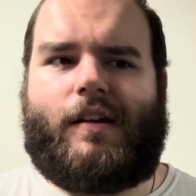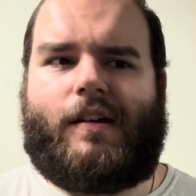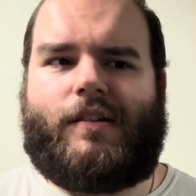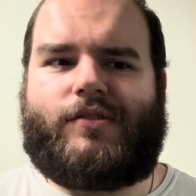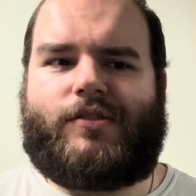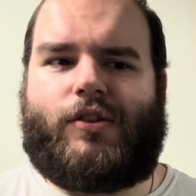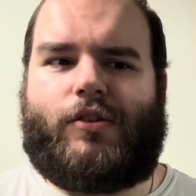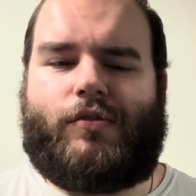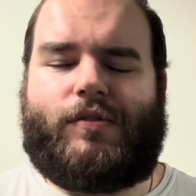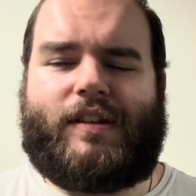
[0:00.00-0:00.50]

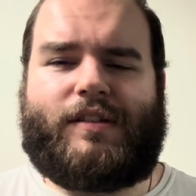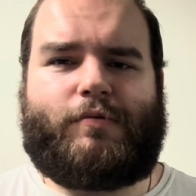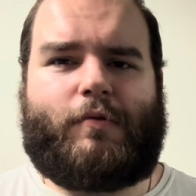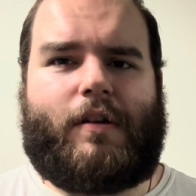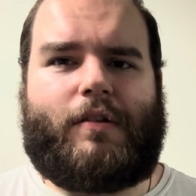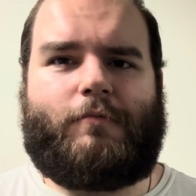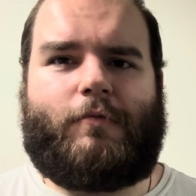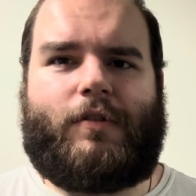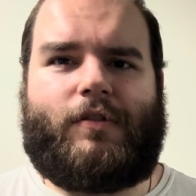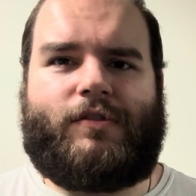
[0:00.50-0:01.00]
So this
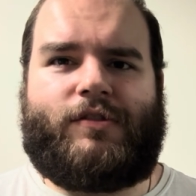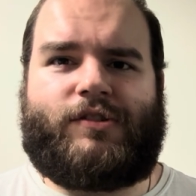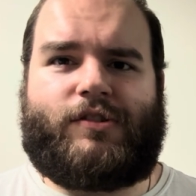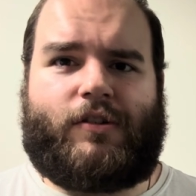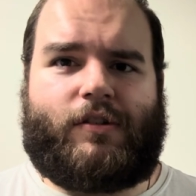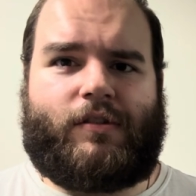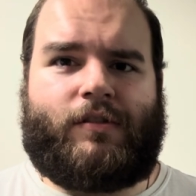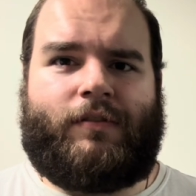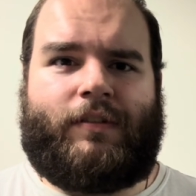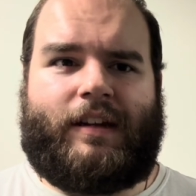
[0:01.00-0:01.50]
one will
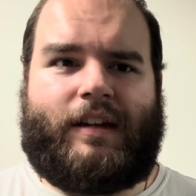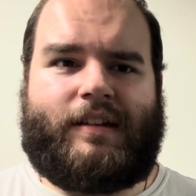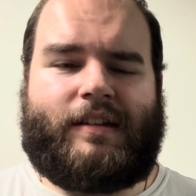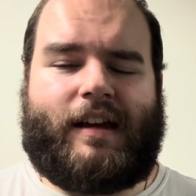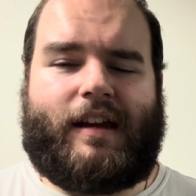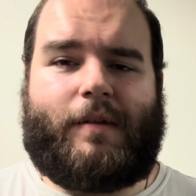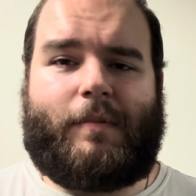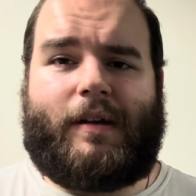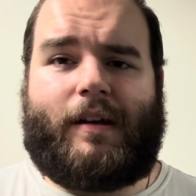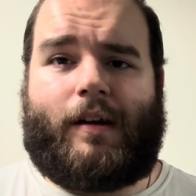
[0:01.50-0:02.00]
certainly
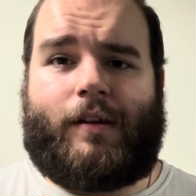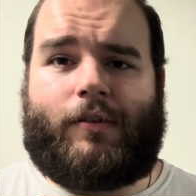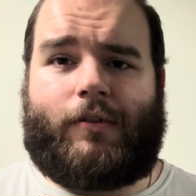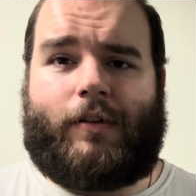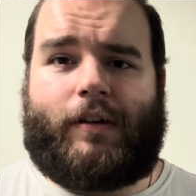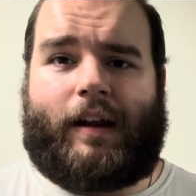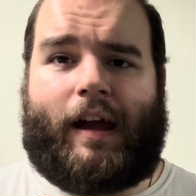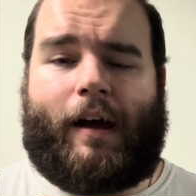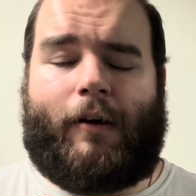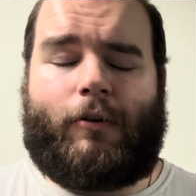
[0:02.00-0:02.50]
take me under
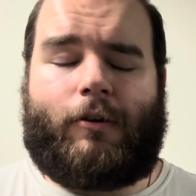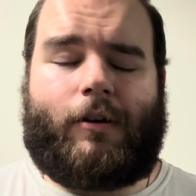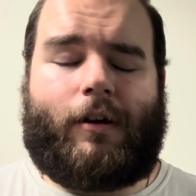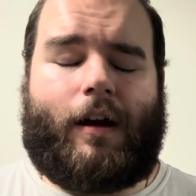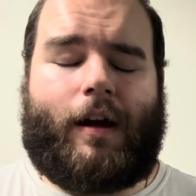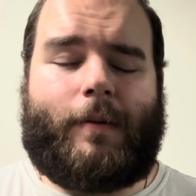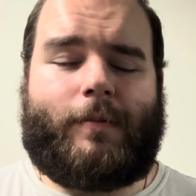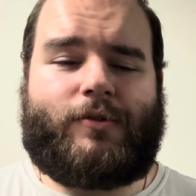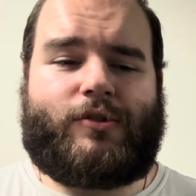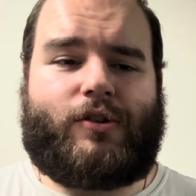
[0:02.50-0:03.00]
an hour.
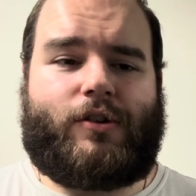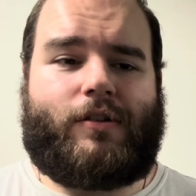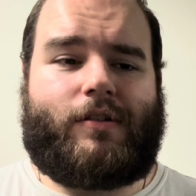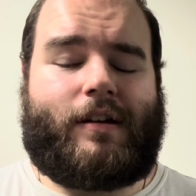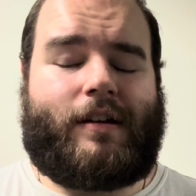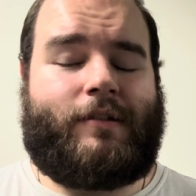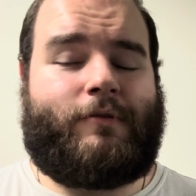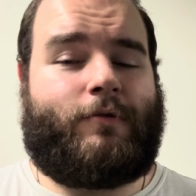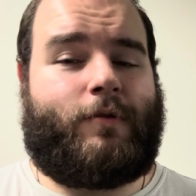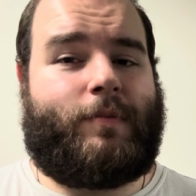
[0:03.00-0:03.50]
I'm sure
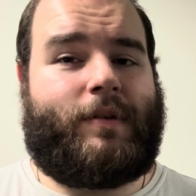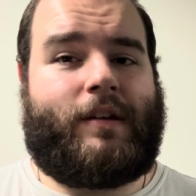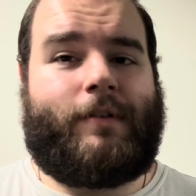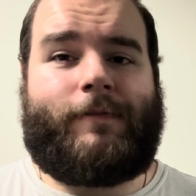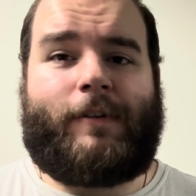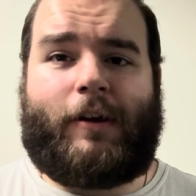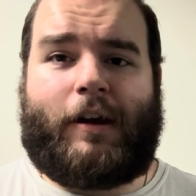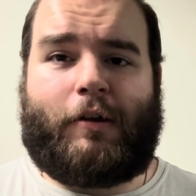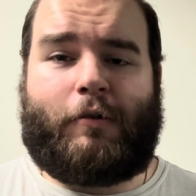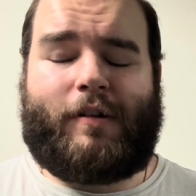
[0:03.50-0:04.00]
it will be a
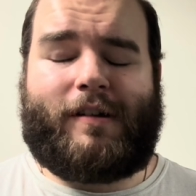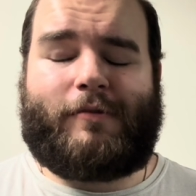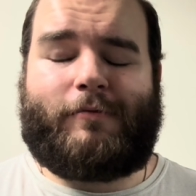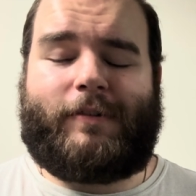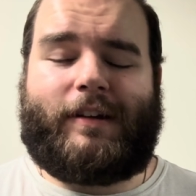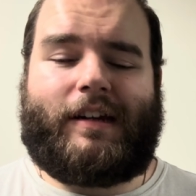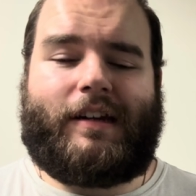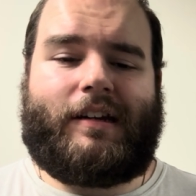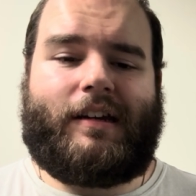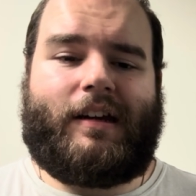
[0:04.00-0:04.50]
very quick
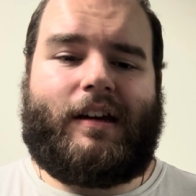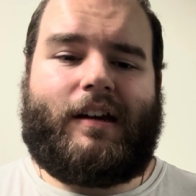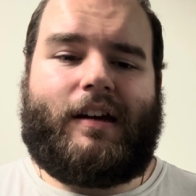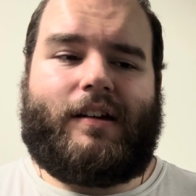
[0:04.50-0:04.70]
read.